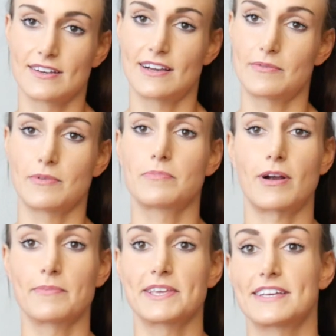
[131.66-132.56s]
I will
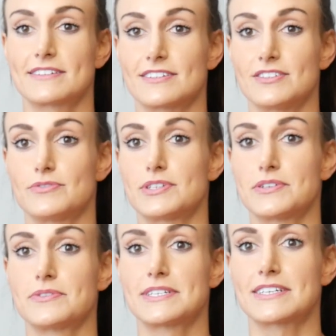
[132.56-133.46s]
probably continue
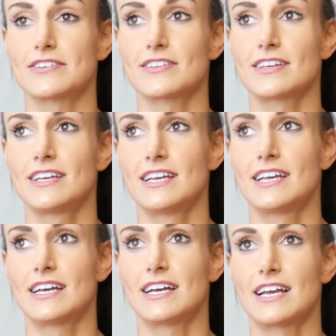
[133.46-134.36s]
to until
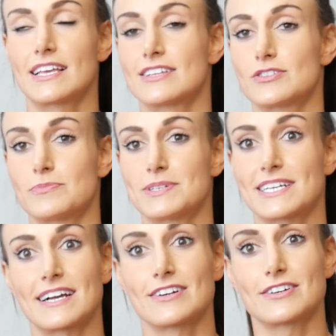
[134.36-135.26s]
I get super
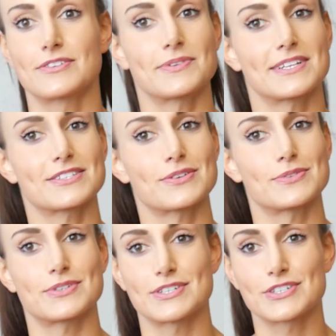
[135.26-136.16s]
tired when it's
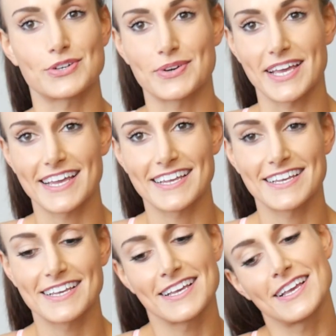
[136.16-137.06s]
closer to show day.
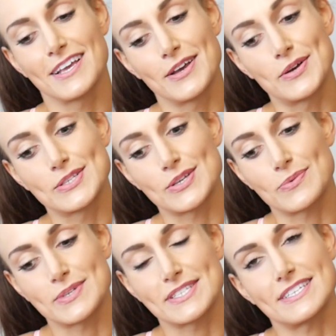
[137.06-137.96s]
So
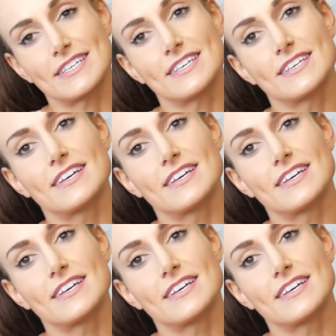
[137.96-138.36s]
we'll see.